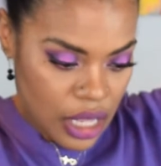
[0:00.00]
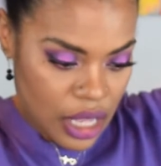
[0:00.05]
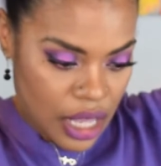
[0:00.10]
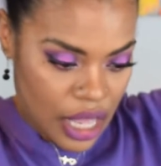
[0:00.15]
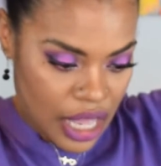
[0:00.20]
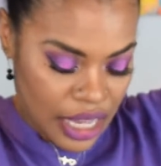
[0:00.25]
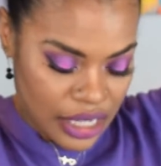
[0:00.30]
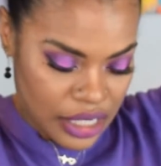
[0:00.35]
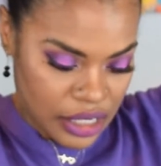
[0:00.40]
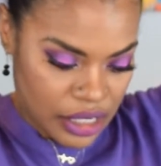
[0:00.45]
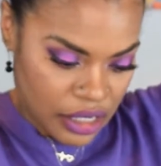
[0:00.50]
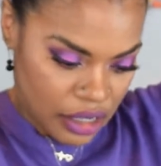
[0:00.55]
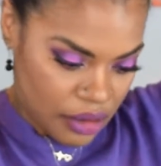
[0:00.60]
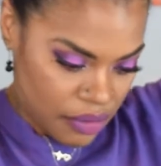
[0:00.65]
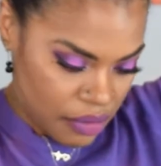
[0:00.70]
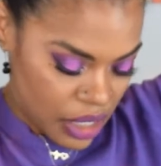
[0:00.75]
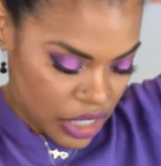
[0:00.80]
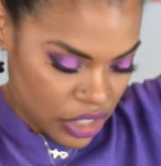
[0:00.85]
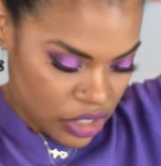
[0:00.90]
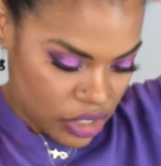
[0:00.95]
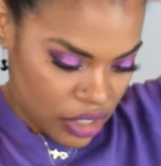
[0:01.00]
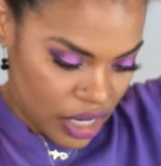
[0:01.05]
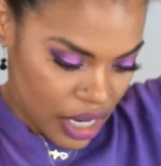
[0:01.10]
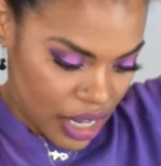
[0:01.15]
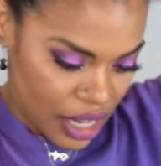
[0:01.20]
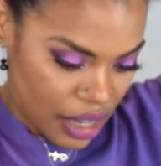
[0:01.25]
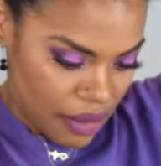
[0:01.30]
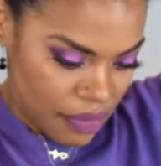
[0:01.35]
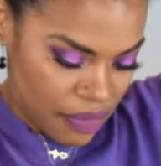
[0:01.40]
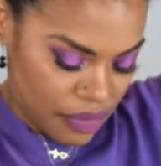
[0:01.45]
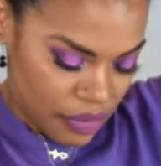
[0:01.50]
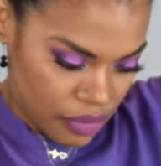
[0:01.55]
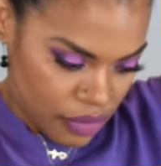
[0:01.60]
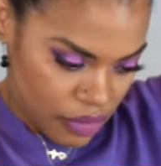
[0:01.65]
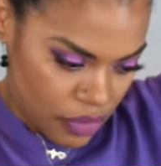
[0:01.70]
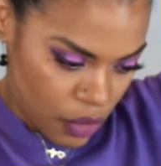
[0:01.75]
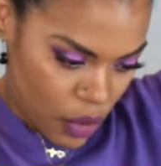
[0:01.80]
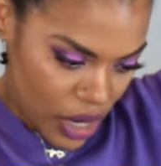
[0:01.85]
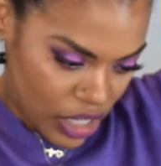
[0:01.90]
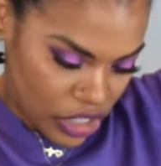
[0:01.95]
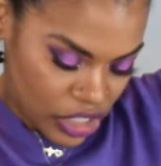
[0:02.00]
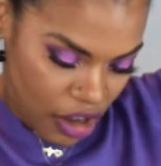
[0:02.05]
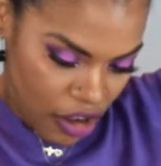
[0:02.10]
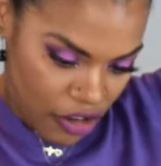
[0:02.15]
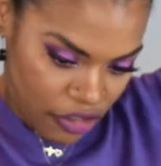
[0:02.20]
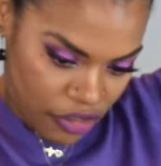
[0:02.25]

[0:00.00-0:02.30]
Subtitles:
I had to make sure that I watch out